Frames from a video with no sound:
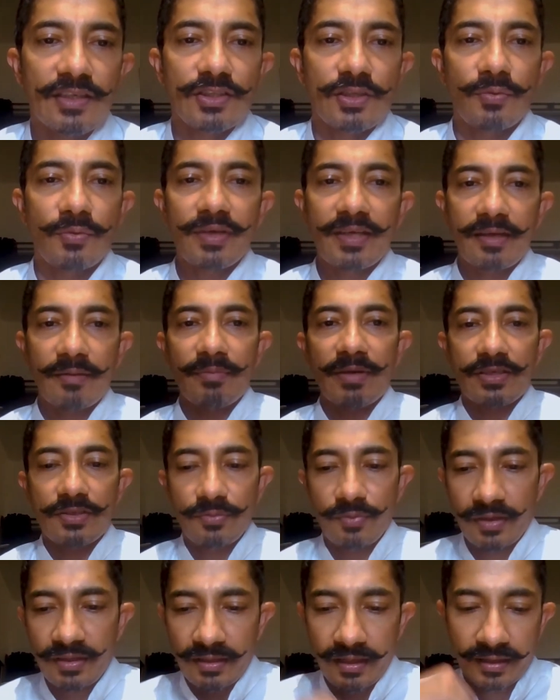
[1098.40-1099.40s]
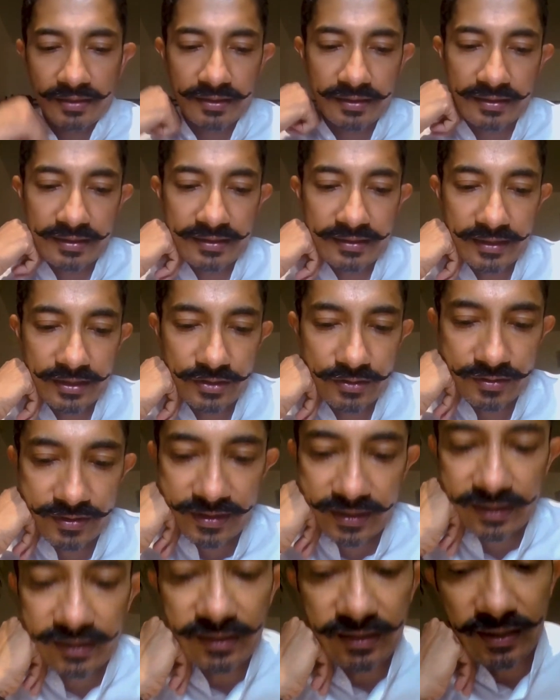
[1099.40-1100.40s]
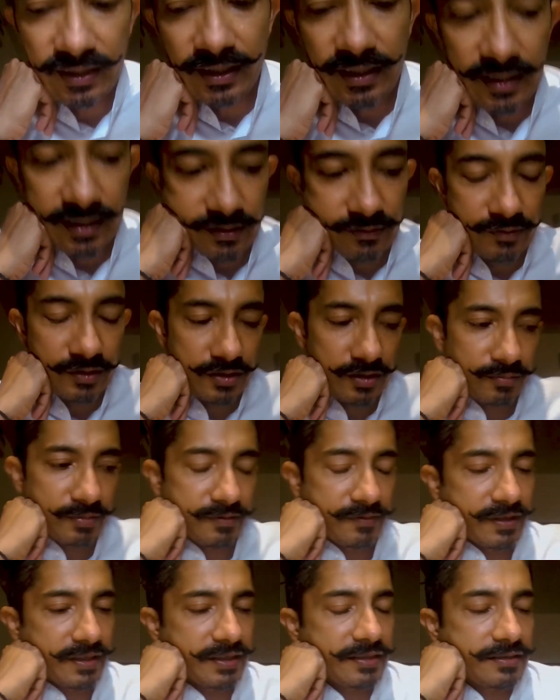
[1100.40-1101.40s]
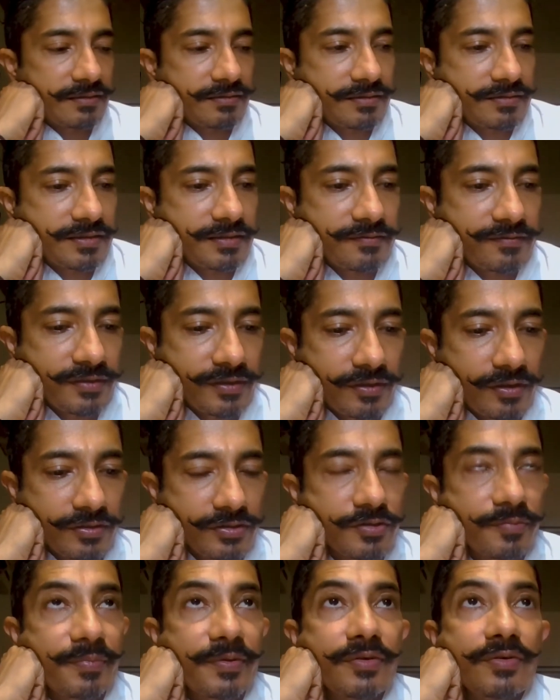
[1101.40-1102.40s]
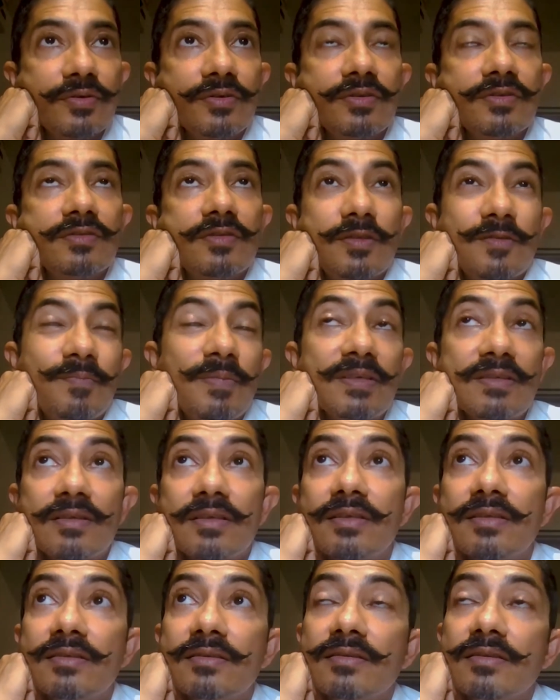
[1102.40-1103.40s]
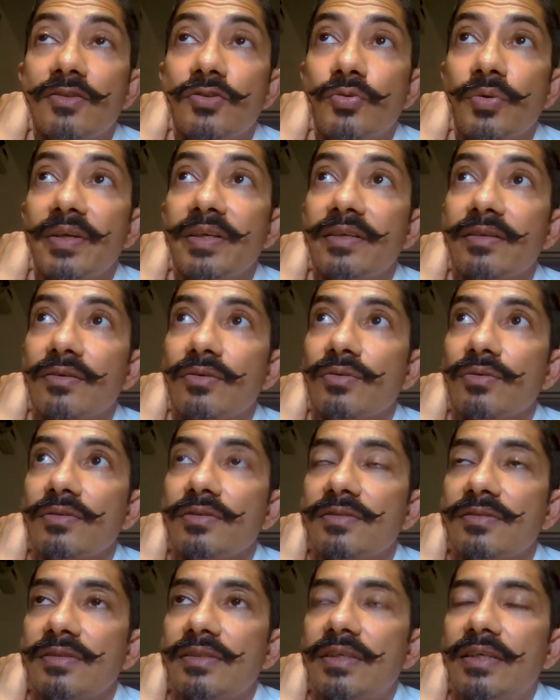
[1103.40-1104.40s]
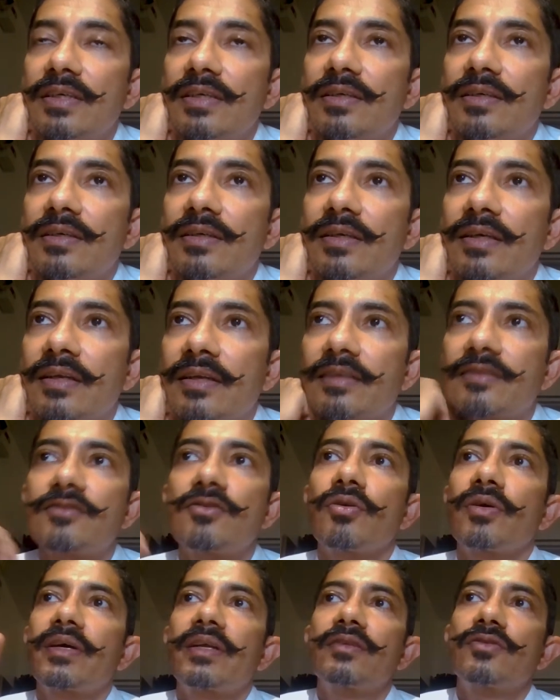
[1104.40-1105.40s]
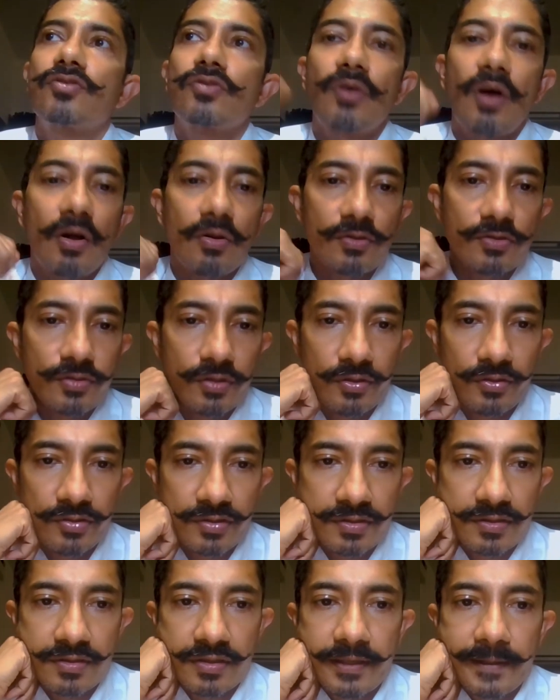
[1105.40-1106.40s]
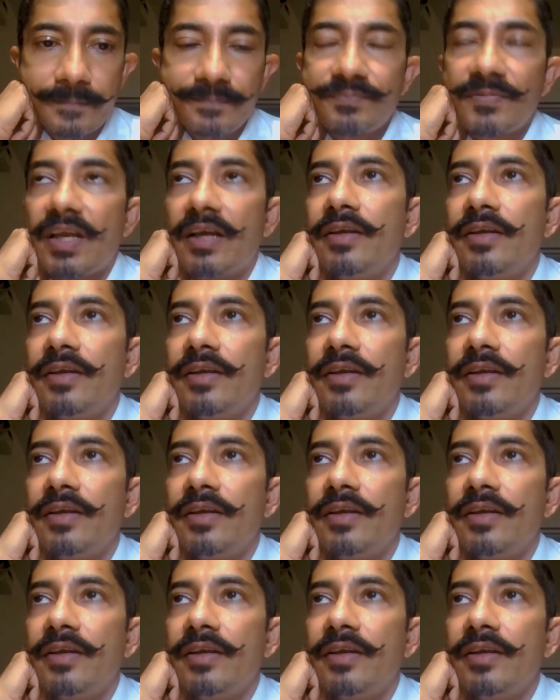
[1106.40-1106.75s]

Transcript: So I want to come back to one other thing that you said, which will be very interesting for entrepreneurs, especially the 20-year-olds. And let's look at it through Owl Solutions, right?